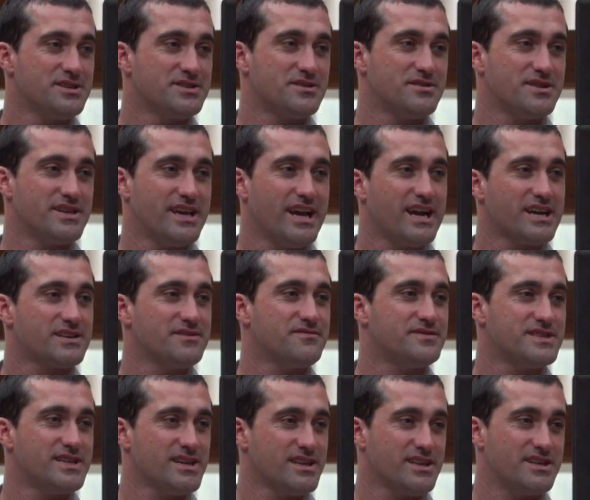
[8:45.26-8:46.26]
So the act
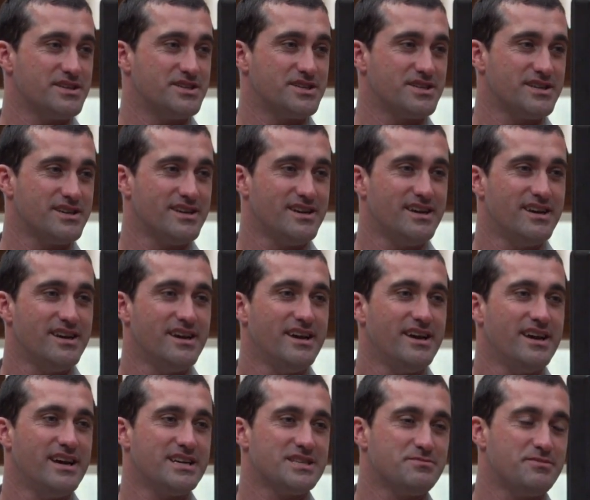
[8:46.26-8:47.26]
of tillage
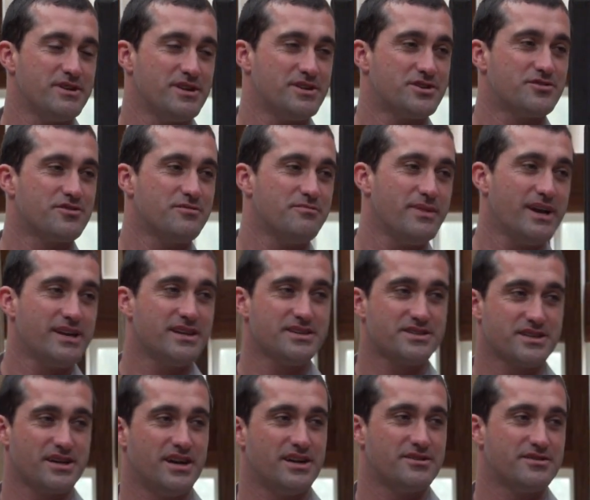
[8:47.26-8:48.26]
has been a
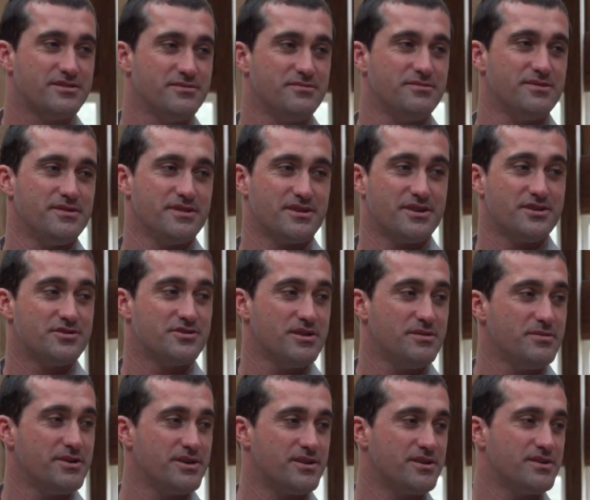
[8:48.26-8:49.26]
tremendous contrib a
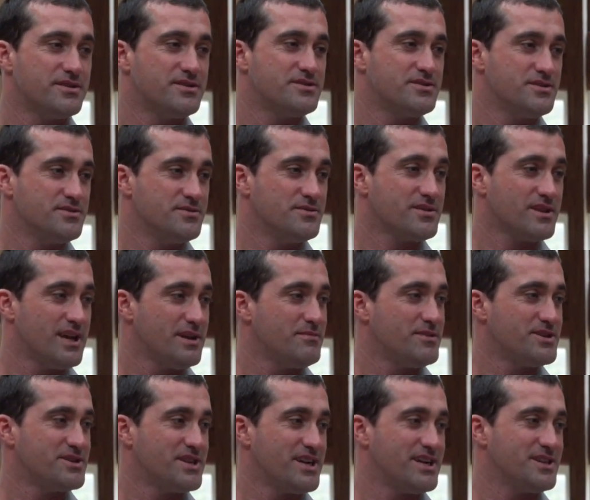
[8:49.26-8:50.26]
contributor to
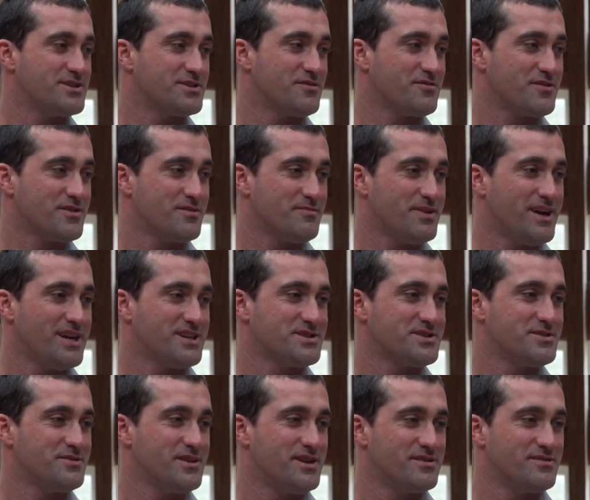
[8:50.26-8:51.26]
climate change over the
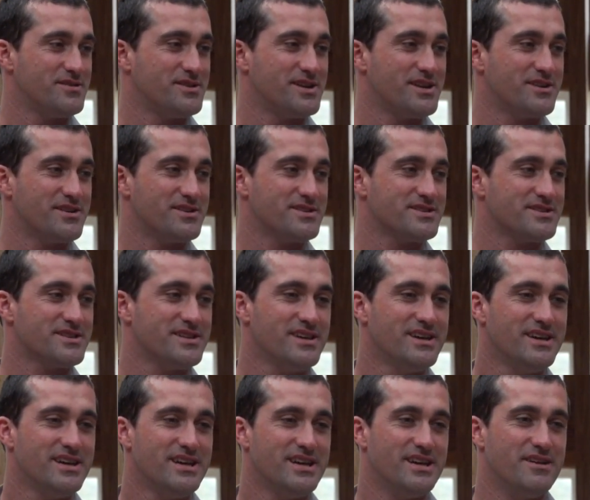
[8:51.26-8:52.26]
past 200 years.
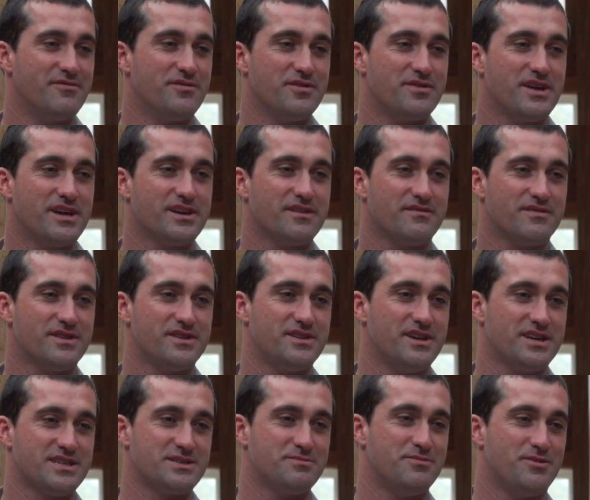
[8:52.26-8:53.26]
If you think of the
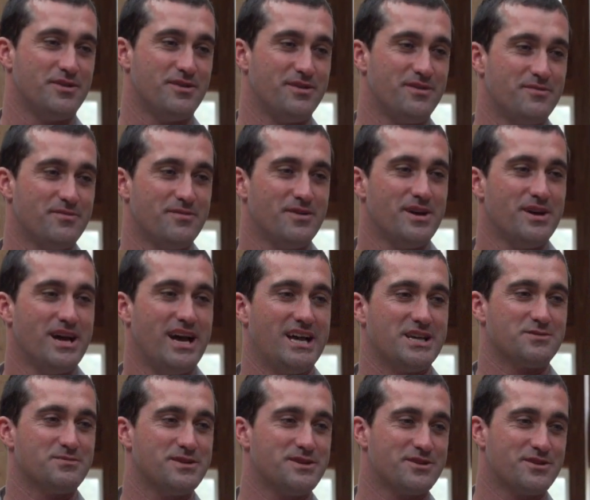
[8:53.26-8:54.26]
Dust Bowl,
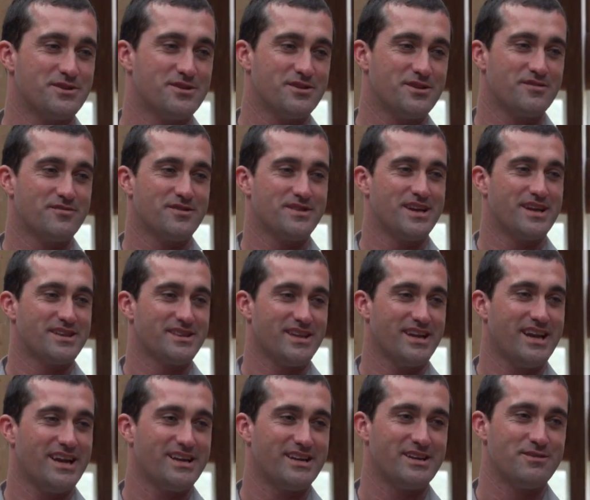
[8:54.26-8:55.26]
as we turned over that
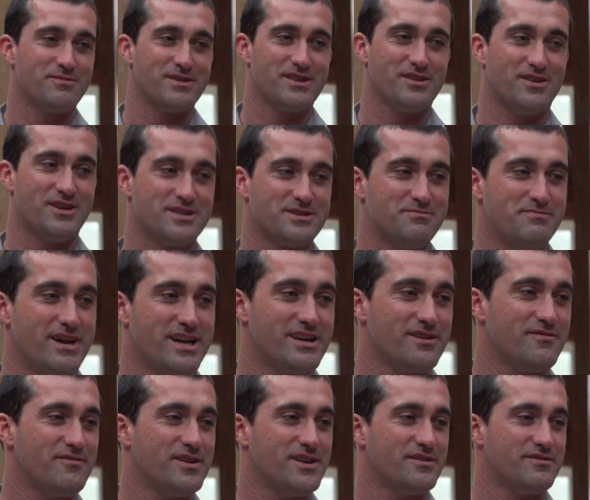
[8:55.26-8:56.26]
land and we lost
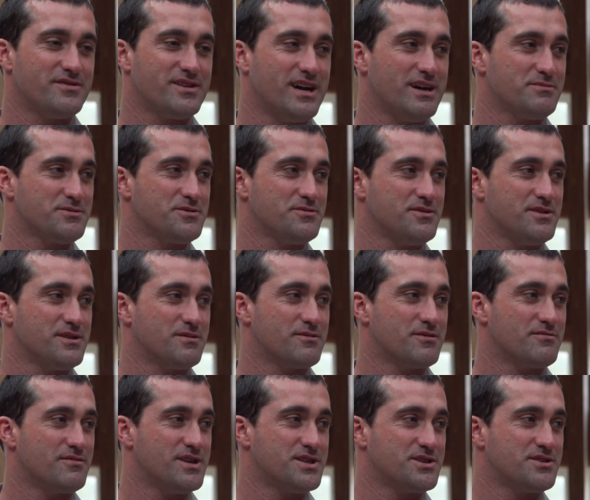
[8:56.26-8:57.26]
many feet of topsoil that
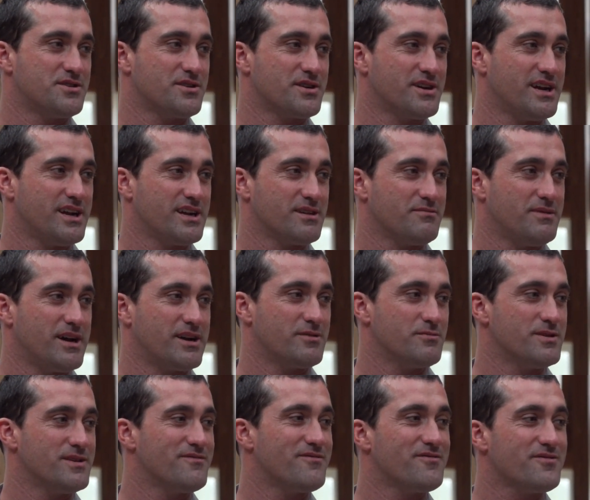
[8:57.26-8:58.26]
were rich in organic matter,
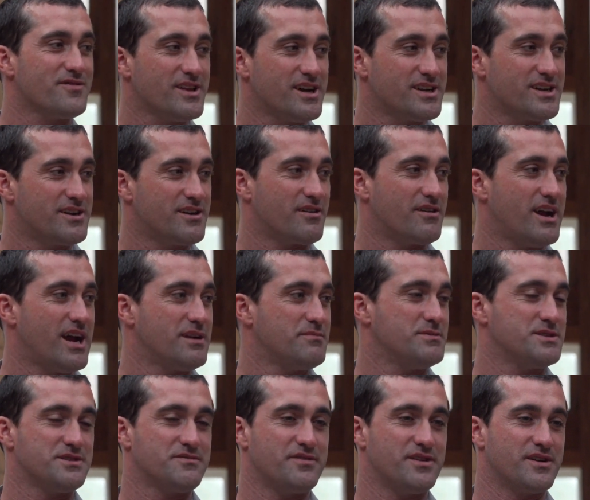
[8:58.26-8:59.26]
we flooded our
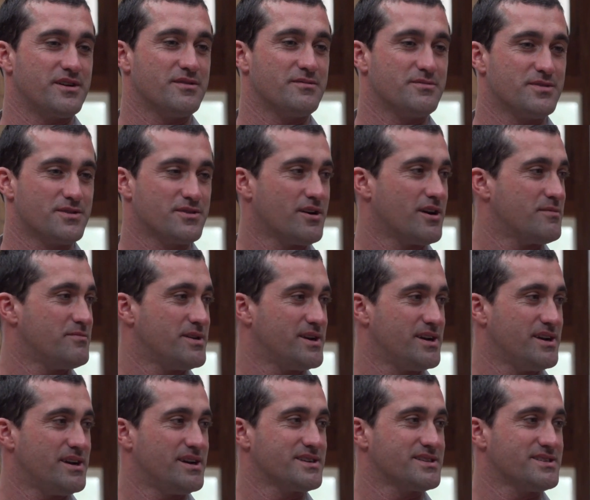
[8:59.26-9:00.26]
atmosphere with carbon
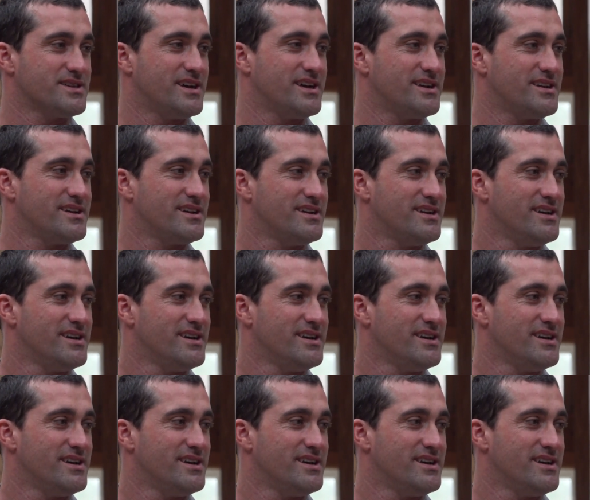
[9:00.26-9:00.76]
dioxide.